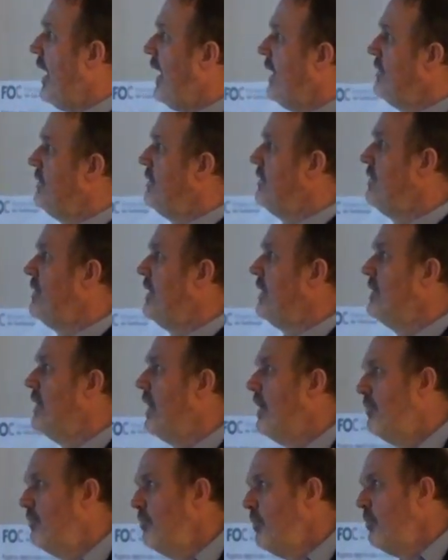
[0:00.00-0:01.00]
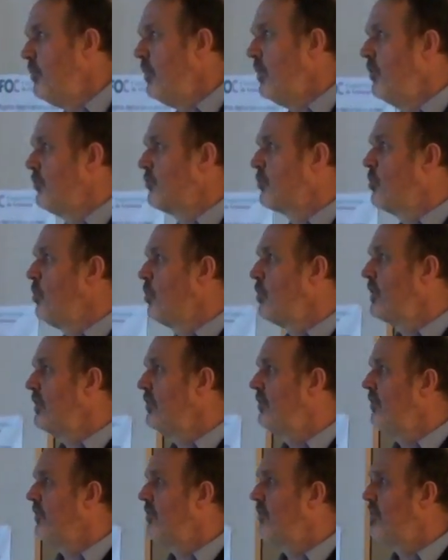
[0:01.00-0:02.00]
And then have a
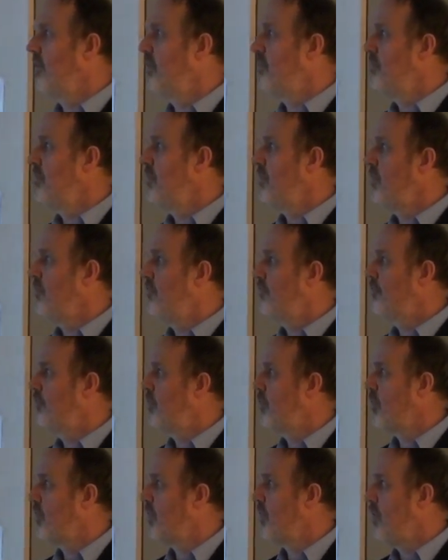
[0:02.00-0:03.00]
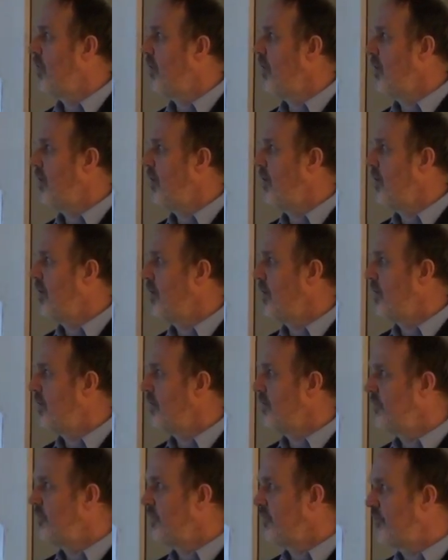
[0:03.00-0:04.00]
scoring system for uh,
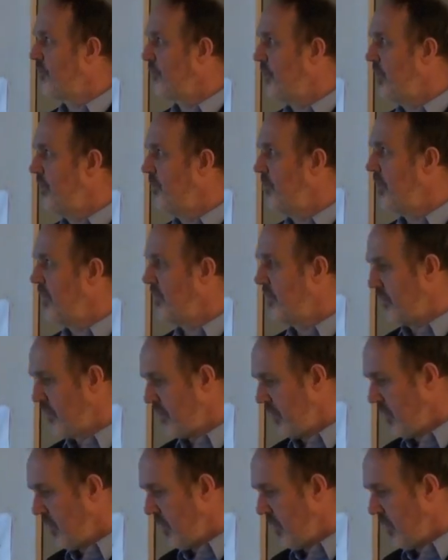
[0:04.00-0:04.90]
the treatment